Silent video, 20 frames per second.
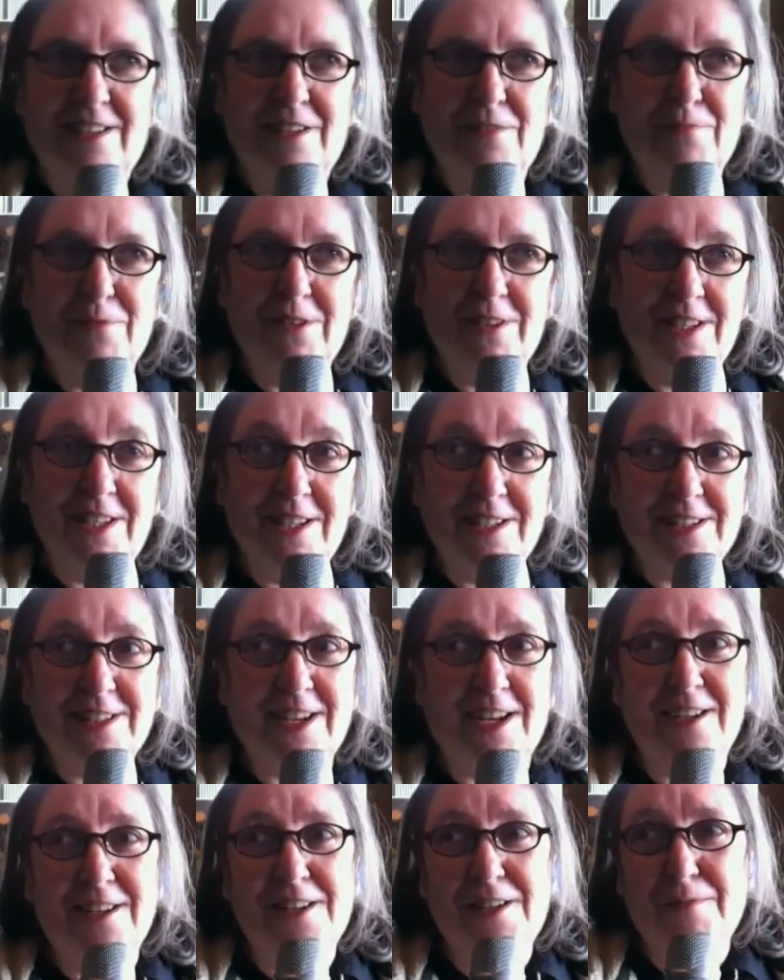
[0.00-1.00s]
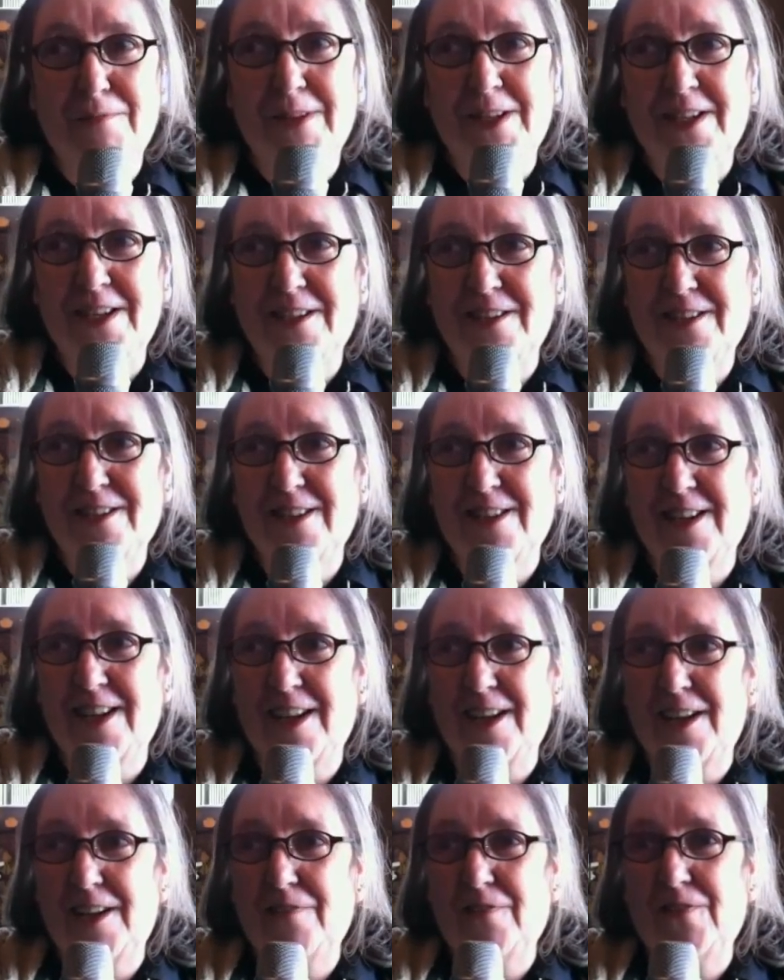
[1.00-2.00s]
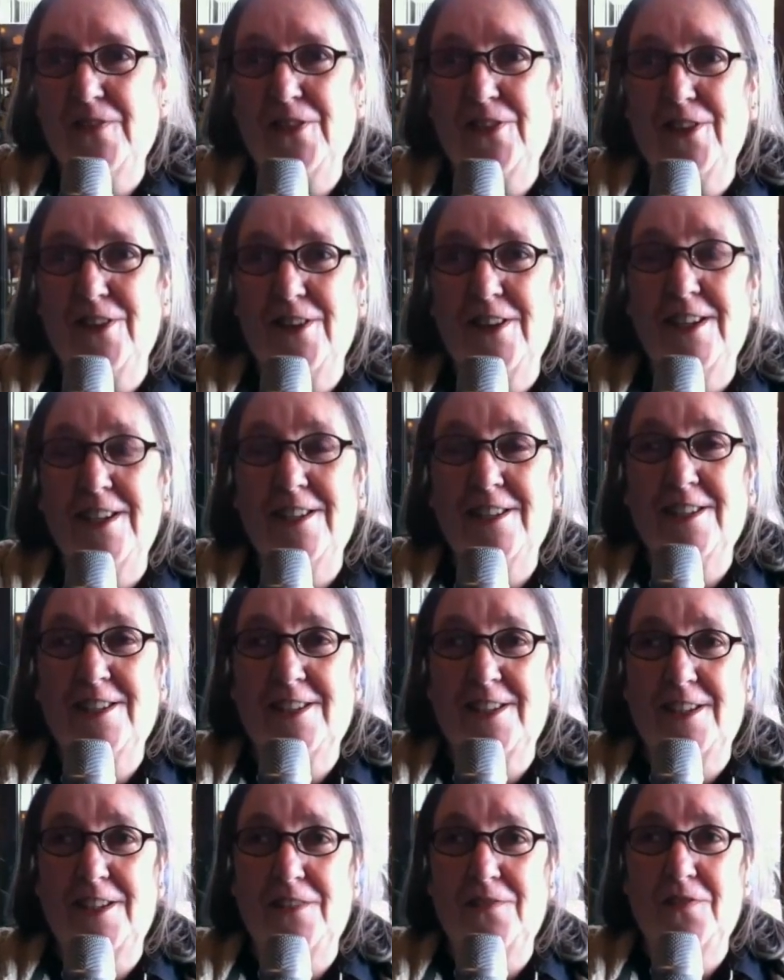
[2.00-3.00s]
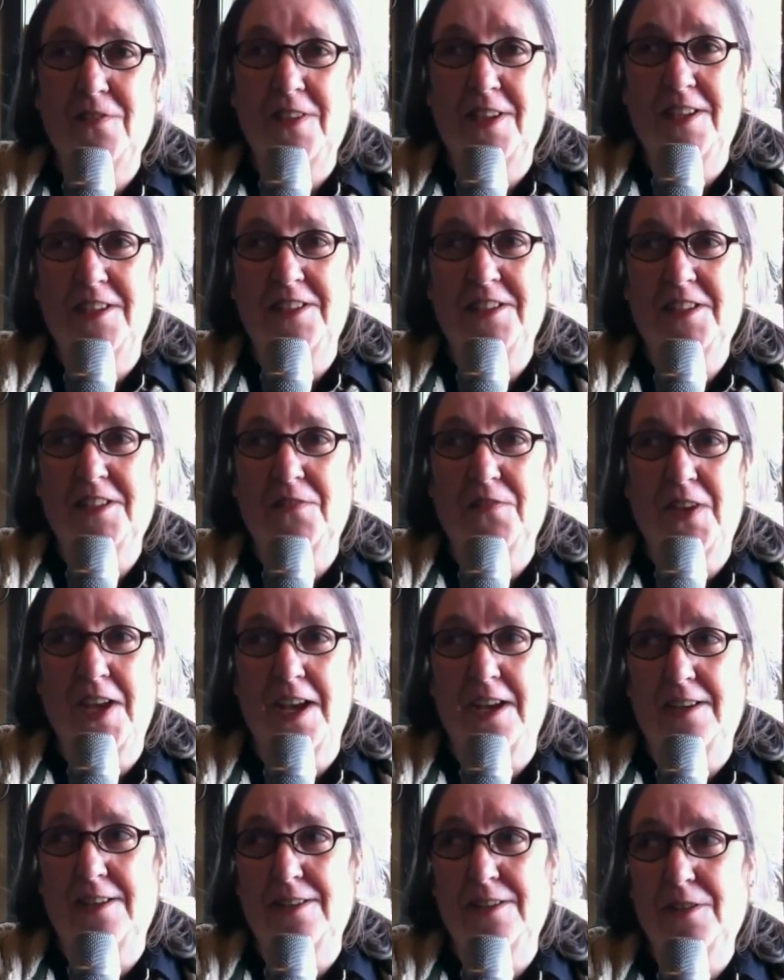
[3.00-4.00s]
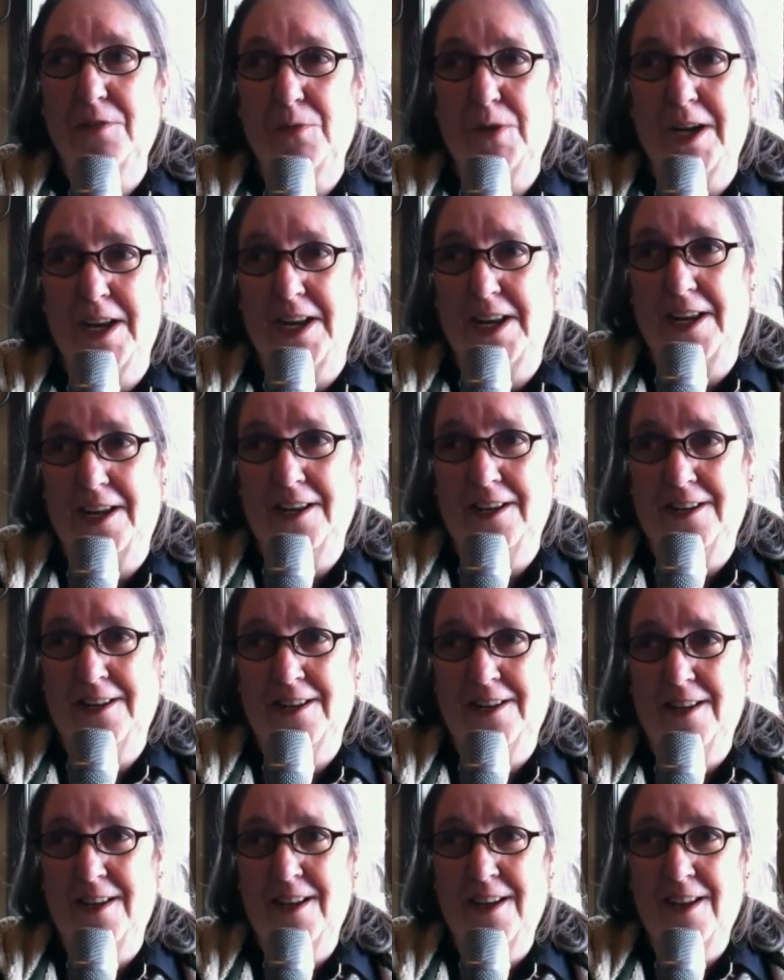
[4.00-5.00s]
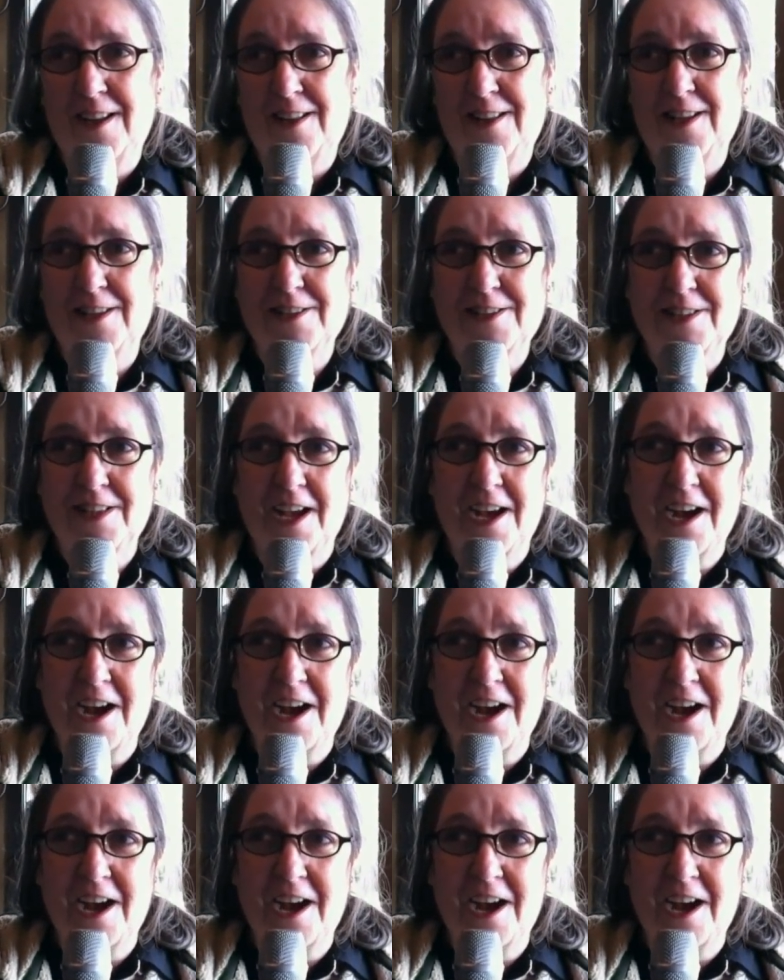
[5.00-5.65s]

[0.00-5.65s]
I'm really excited to be here today for Steve and Savannah's wedding. That's the